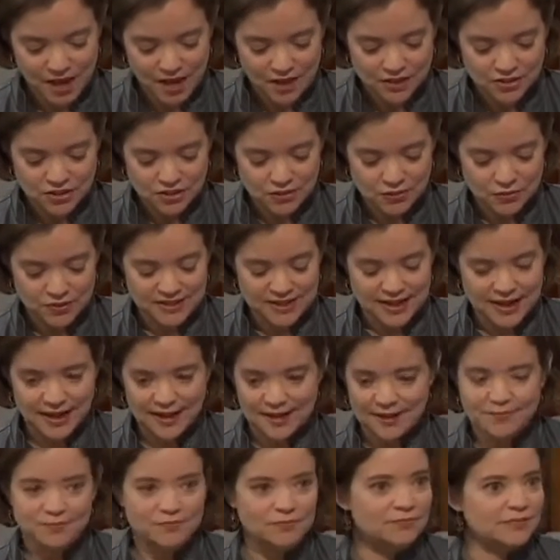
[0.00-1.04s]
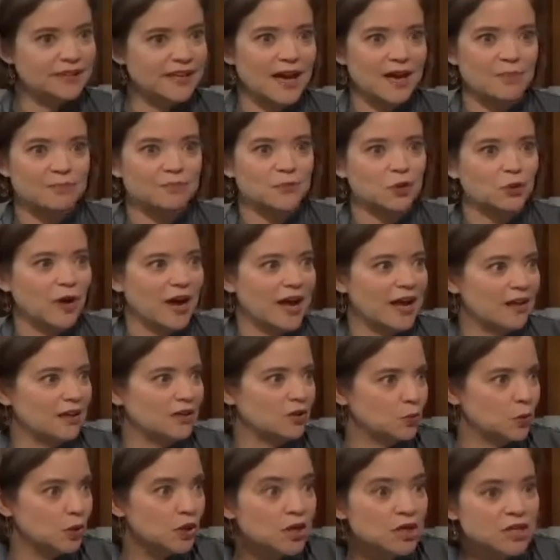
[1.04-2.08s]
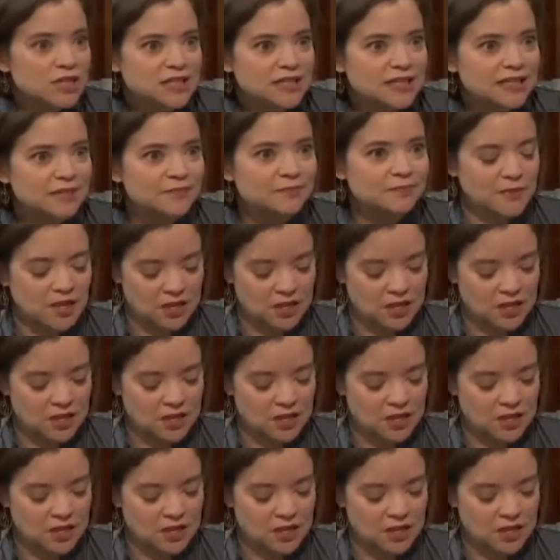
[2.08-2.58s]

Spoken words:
Do you say, yep, great, you earned it?